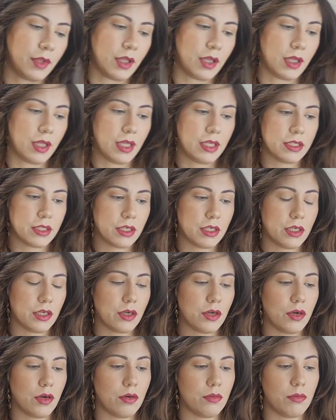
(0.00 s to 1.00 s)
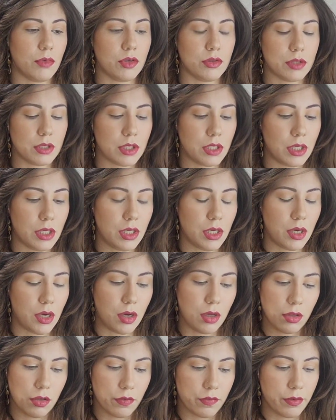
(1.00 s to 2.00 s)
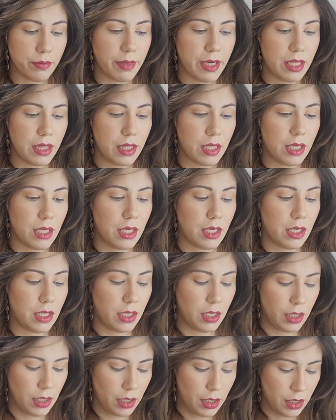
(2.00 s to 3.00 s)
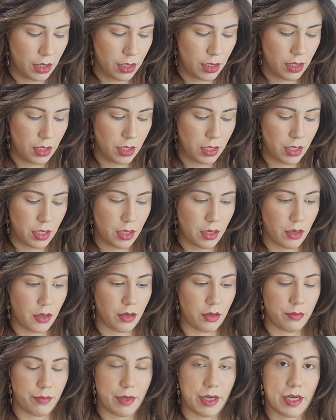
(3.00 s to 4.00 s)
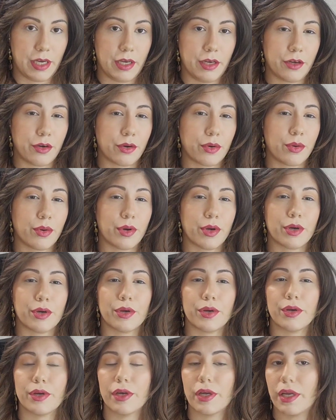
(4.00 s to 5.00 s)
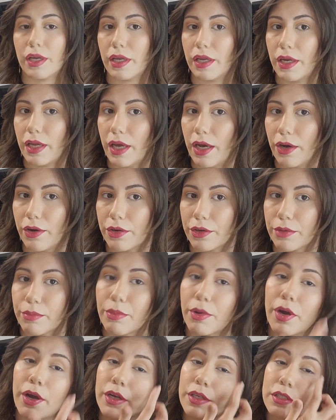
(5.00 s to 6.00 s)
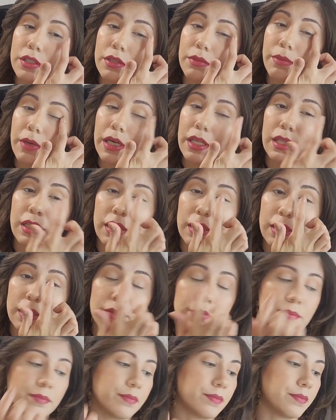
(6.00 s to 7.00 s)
And that's going to go mostly all over my lid, on my inner corner and outer parts of my lid.